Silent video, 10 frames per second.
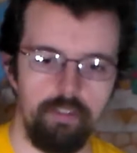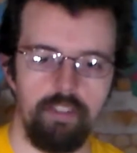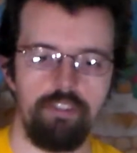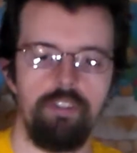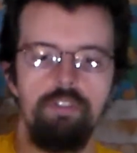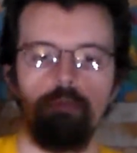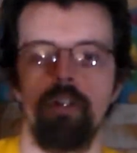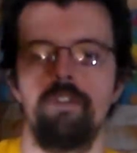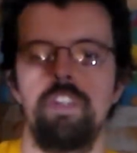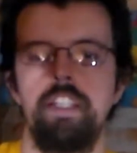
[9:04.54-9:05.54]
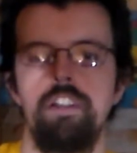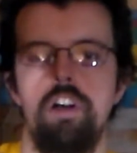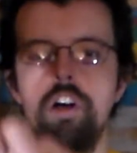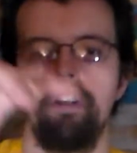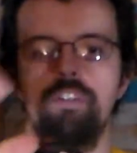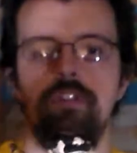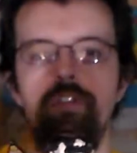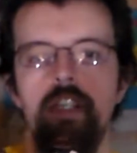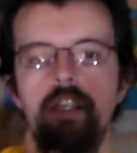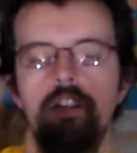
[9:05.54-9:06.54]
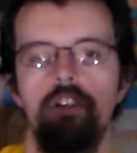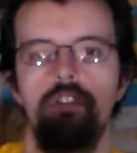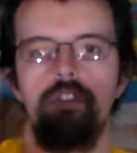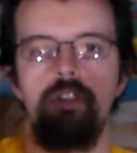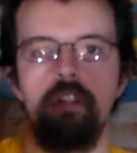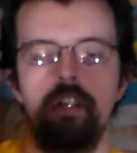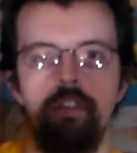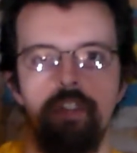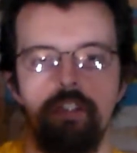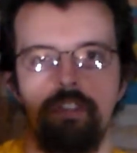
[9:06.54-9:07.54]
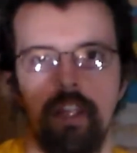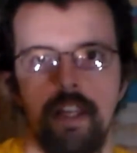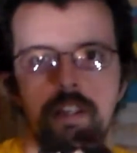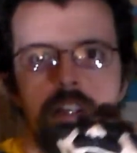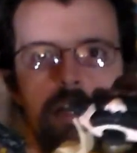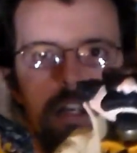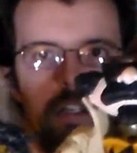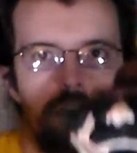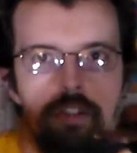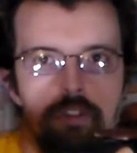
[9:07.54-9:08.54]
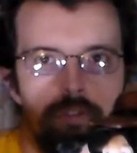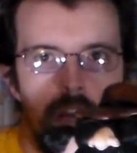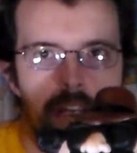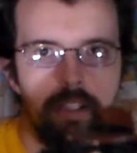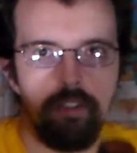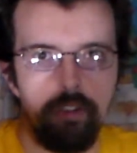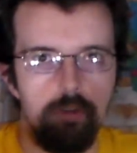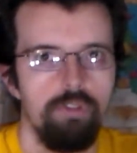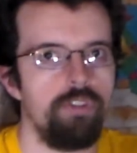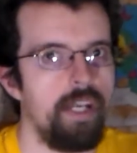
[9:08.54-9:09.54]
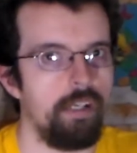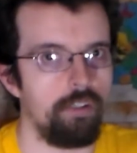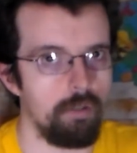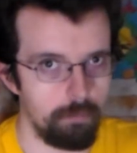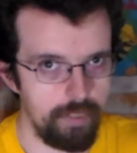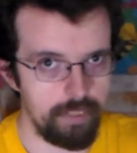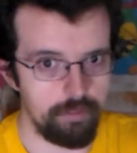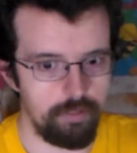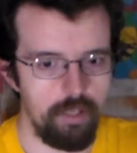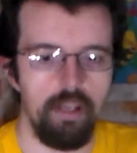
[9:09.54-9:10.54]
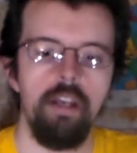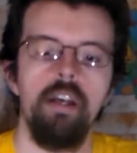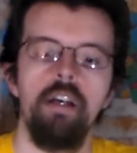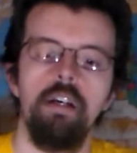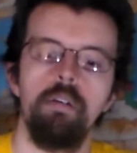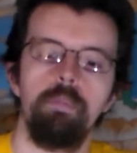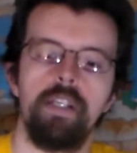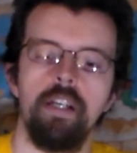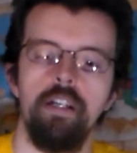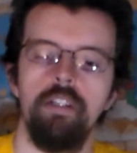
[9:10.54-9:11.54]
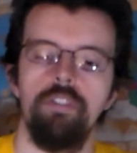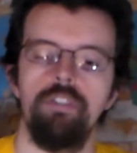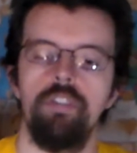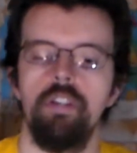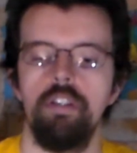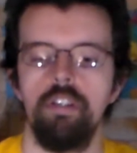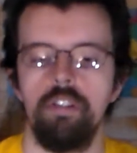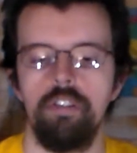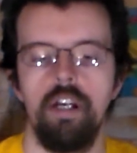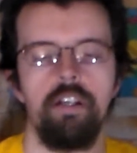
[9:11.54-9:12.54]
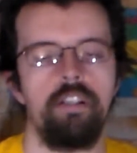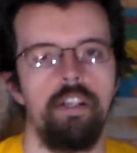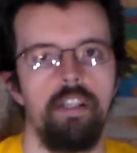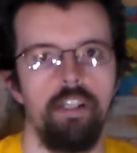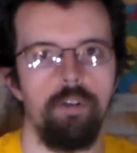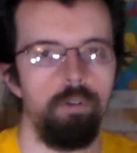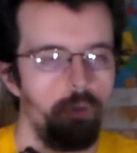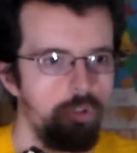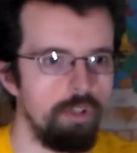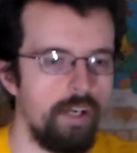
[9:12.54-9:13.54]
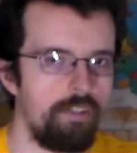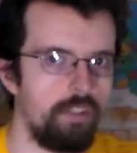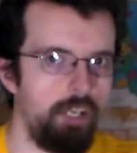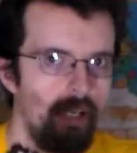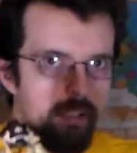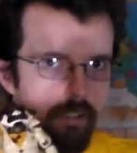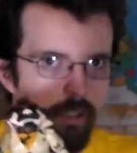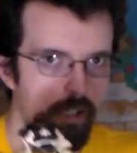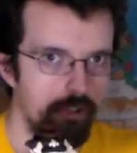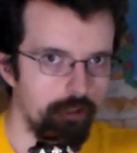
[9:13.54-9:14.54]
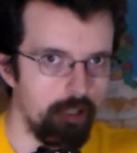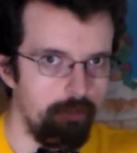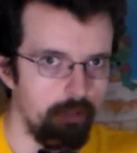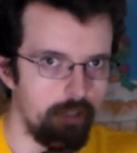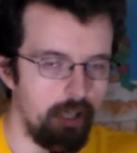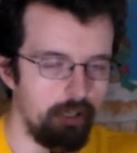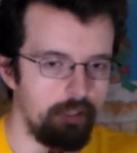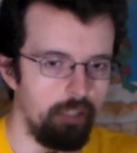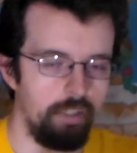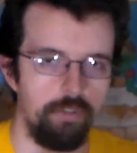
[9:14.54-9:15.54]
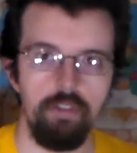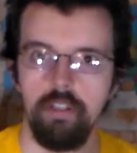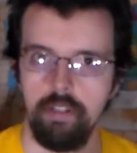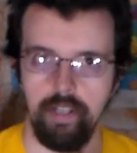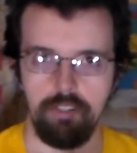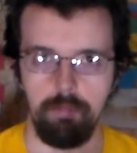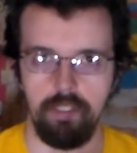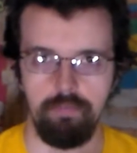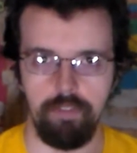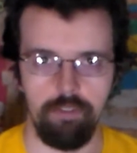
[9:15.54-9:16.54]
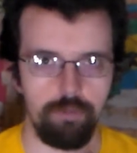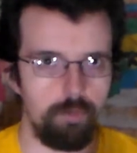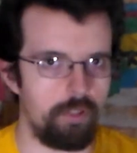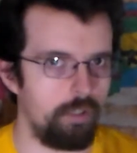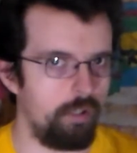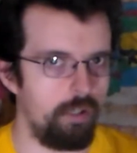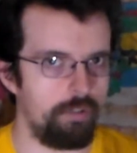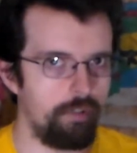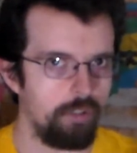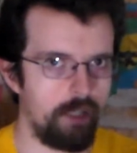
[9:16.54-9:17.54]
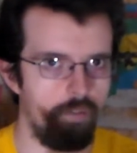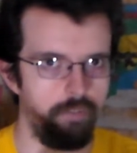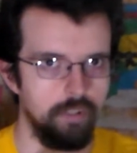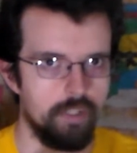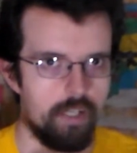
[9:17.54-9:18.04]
This is one of the hardest figures of this set to find loose and complete, because Donatello, or should I say undercover Donatello, not to be confused with undercover